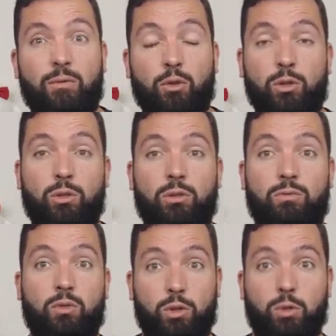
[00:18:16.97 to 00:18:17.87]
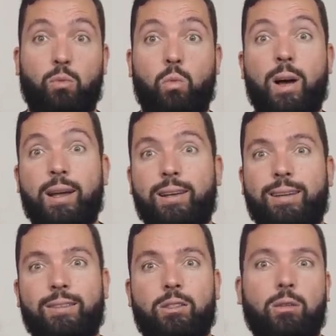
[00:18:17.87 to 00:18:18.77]
versus version 1
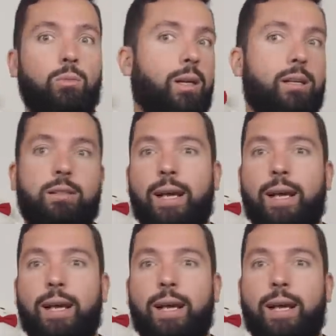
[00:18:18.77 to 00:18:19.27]
and someone else